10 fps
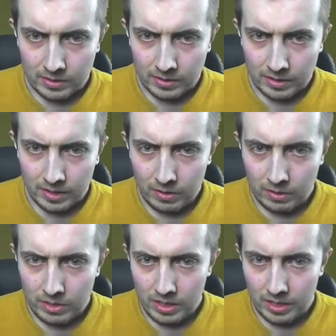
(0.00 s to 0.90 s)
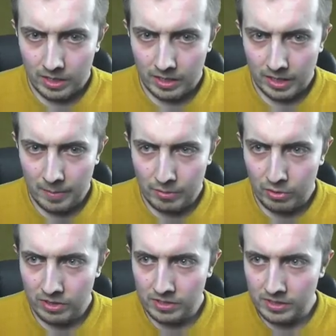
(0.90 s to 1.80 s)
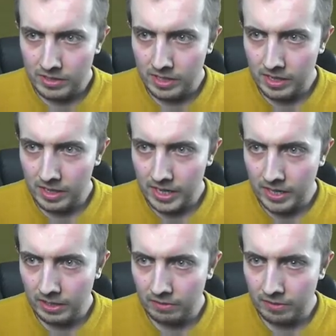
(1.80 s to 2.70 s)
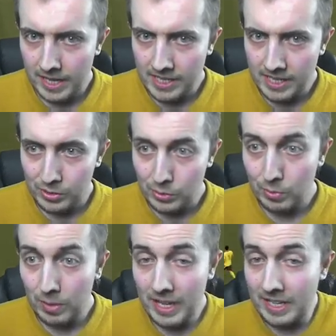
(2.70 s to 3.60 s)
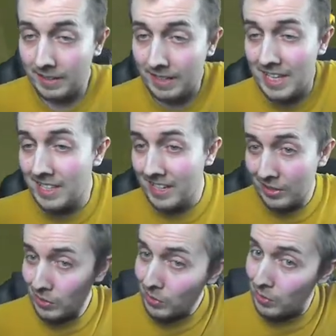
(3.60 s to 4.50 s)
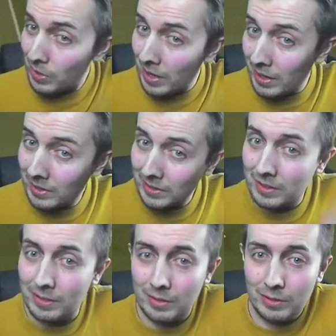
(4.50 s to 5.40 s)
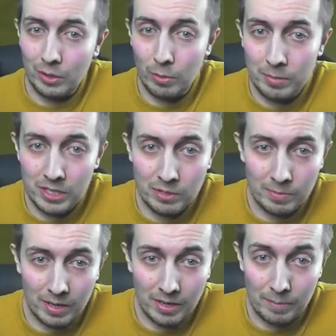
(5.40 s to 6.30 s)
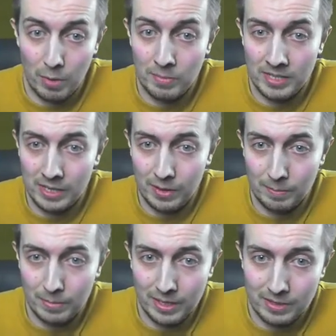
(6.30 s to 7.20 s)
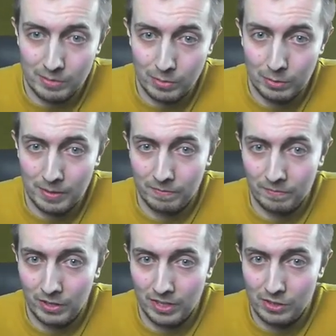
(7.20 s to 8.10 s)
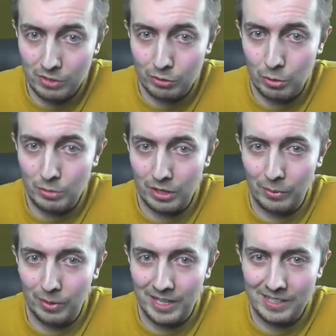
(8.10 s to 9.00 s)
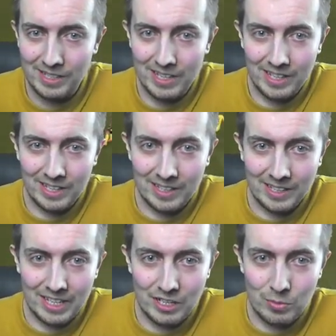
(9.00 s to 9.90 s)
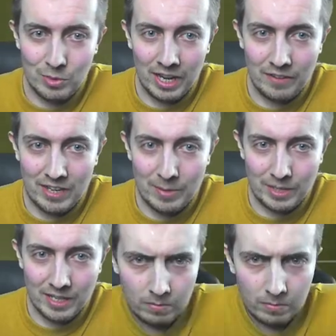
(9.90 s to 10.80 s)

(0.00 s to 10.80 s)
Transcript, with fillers: Thank God uh, Cameroon isn't in any kind of international any international uh, competition at the moment anyway, because we would be fucking screwed otherwise. Literally wouldn't have anybody.